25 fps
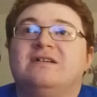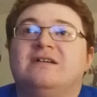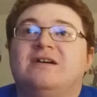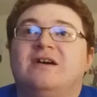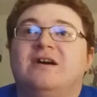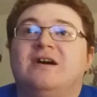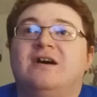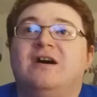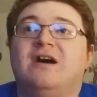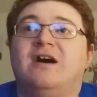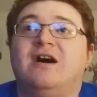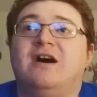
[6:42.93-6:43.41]

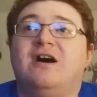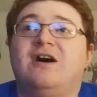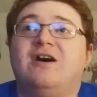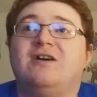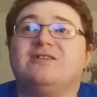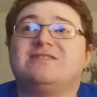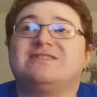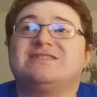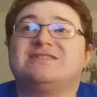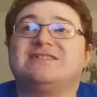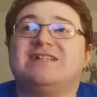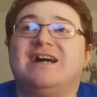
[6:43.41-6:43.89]

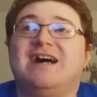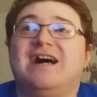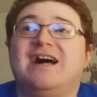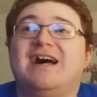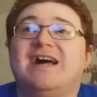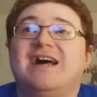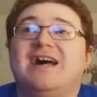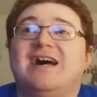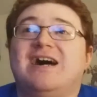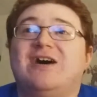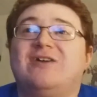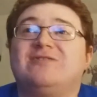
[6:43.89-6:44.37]
Oh,
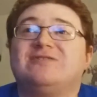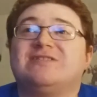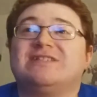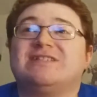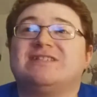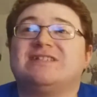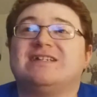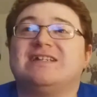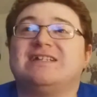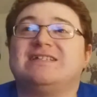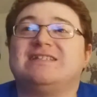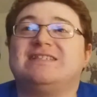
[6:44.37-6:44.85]
Styles
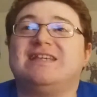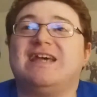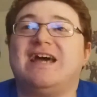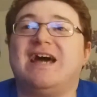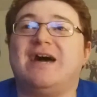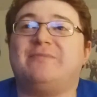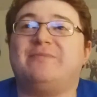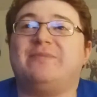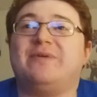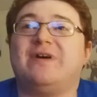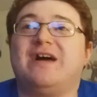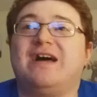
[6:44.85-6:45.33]
is going to
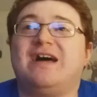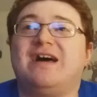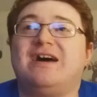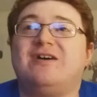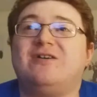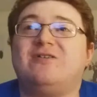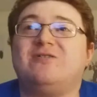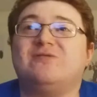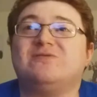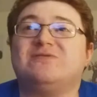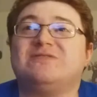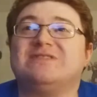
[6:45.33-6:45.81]
tap
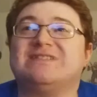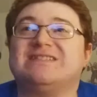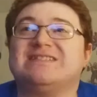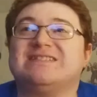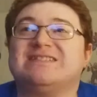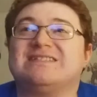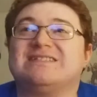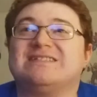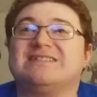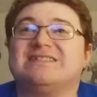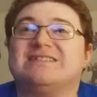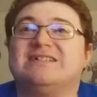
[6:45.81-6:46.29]

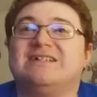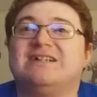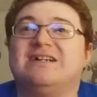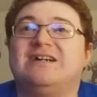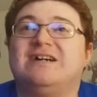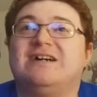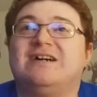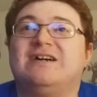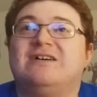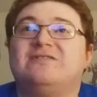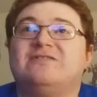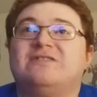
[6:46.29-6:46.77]
out.
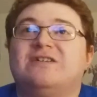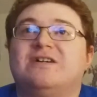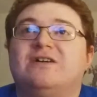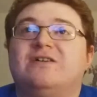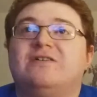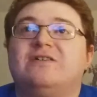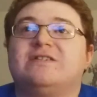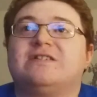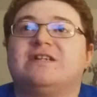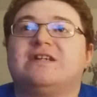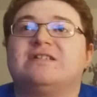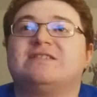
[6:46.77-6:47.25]
Oh,
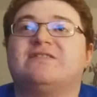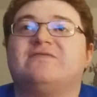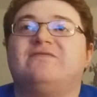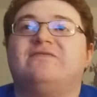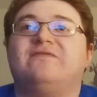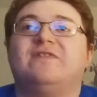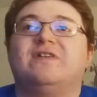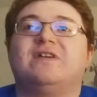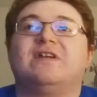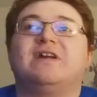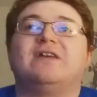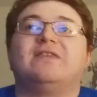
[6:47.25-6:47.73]
no. He's got the
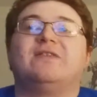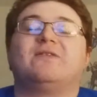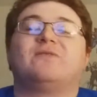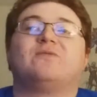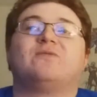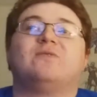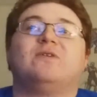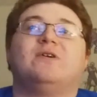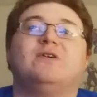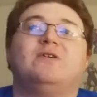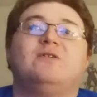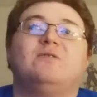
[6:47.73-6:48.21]
foot on the
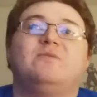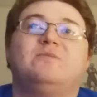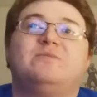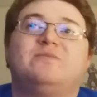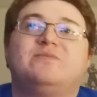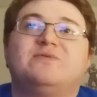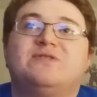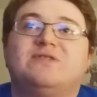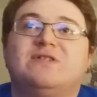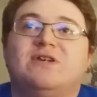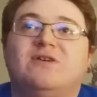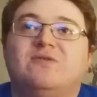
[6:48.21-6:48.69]
rope.
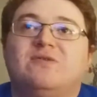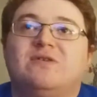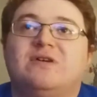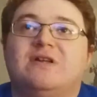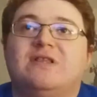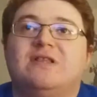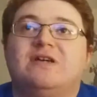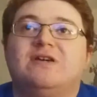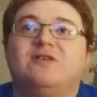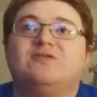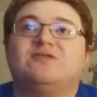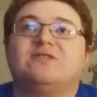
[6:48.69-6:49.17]
So
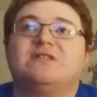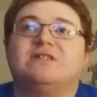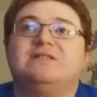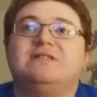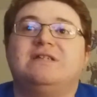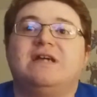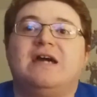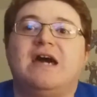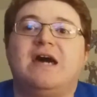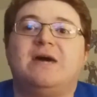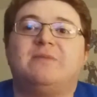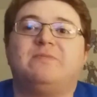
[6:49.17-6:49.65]
close to
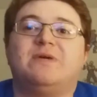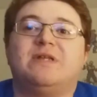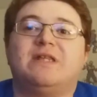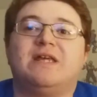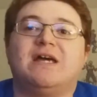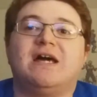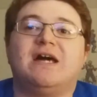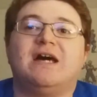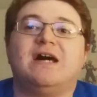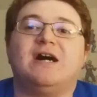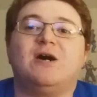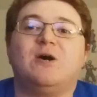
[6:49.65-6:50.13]
tapping
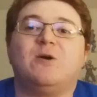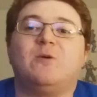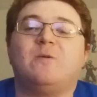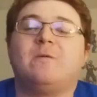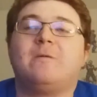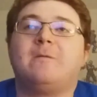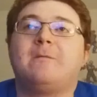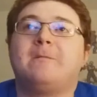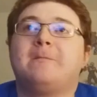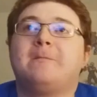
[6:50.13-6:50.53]
out.